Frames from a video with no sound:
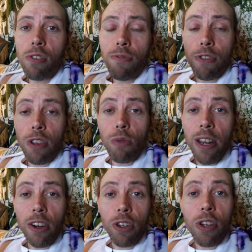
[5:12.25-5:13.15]
for the
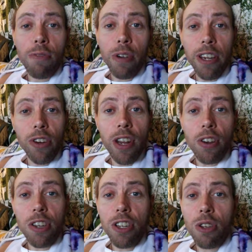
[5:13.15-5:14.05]
greater good of what you're
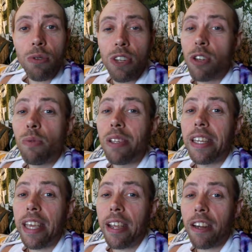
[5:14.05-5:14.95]
here to do, do you
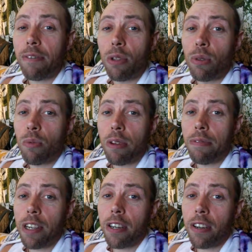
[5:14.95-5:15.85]
really care if you lose one
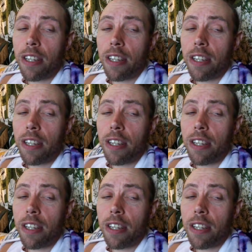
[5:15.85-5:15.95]
finger?